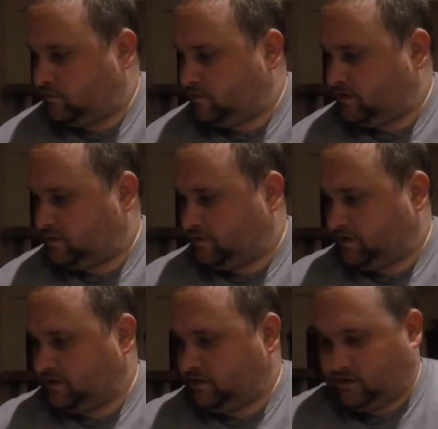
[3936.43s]
this
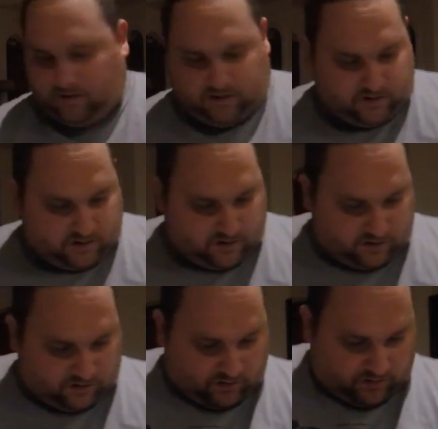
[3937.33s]
piece.
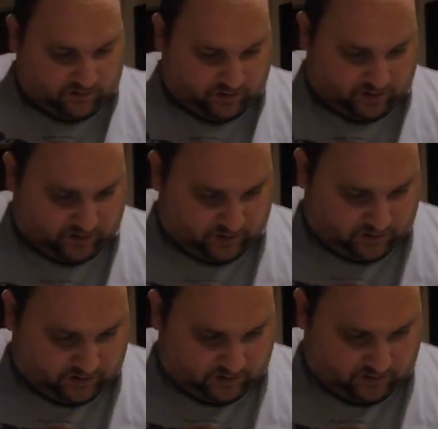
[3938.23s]
So you need